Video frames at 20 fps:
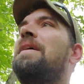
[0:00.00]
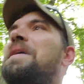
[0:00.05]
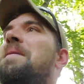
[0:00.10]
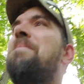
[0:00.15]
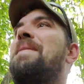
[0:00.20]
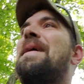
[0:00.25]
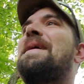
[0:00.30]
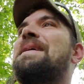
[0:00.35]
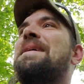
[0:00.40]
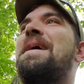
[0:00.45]

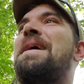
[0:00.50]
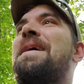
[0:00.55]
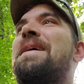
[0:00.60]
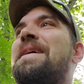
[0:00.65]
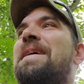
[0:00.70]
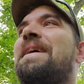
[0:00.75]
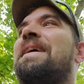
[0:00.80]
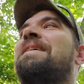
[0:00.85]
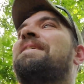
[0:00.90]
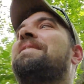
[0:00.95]
My
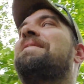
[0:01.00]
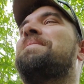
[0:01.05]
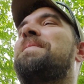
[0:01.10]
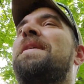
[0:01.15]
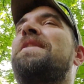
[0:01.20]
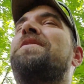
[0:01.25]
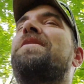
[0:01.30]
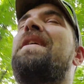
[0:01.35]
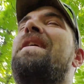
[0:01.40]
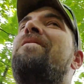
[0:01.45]

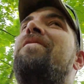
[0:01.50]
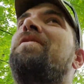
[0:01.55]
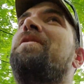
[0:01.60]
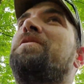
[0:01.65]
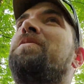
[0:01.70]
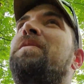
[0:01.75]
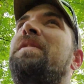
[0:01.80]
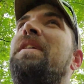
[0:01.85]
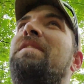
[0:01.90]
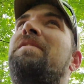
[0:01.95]
driver
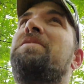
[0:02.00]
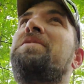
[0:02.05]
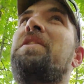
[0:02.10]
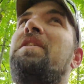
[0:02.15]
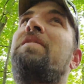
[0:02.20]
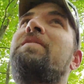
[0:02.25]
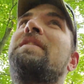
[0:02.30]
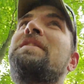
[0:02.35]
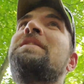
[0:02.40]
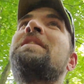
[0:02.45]
is without
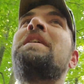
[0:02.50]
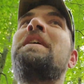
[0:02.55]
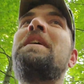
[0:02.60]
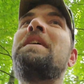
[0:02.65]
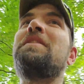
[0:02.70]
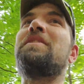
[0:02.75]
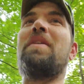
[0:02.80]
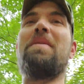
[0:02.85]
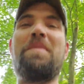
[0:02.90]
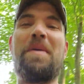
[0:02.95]
service.
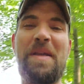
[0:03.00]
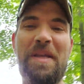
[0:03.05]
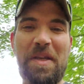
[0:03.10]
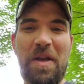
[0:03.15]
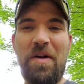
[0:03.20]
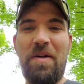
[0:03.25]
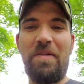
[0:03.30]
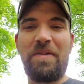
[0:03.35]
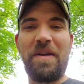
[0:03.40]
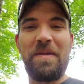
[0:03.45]
So I'm like
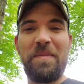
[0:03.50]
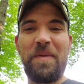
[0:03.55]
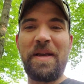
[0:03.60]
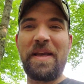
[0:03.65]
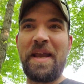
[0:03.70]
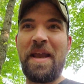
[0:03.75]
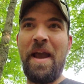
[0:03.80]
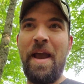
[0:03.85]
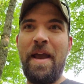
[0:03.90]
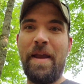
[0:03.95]
calling him
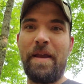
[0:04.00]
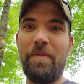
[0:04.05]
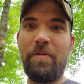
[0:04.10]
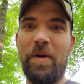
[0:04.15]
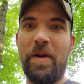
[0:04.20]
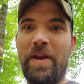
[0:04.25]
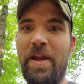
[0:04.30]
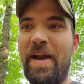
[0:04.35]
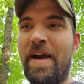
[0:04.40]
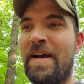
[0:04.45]
like, hey,
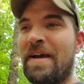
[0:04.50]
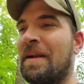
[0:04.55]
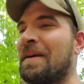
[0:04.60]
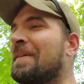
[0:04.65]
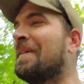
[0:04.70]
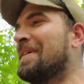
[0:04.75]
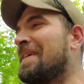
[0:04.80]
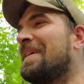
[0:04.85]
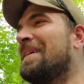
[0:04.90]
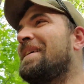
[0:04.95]
where you at?
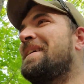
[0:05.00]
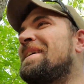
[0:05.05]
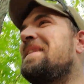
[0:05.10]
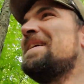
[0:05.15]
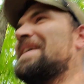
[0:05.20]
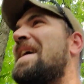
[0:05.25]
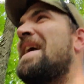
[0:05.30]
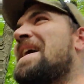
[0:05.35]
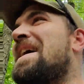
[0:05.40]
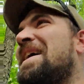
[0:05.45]

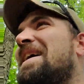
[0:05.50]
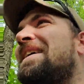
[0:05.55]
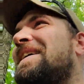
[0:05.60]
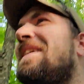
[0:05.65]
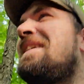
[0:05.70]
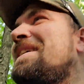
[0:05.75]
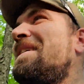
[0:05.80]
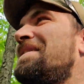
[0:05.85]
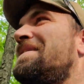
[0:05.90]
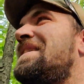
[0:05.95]
Like,
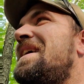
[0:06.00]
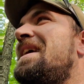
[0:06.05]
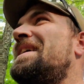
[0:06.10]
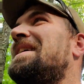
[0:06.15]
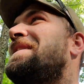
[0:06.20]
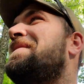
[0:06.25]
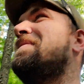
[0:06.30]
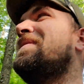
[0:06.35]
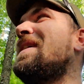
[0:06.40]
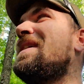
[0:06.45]

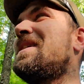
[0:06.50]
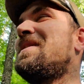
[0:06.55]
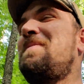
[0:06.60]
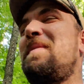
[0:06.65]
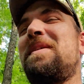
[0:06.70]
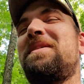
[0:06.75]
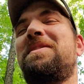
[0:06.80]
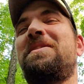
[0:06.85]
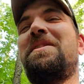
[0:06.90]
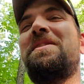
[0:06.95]
sending him text
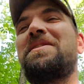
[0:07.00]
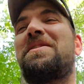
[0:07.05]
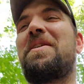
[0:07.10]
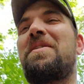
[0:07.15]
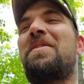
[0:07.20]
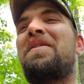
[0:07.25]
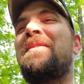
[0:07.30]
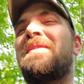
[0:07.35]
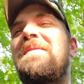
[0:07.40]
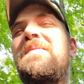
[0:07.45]
messages,
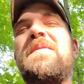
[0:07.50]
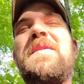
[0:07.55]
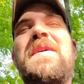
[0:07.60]
calling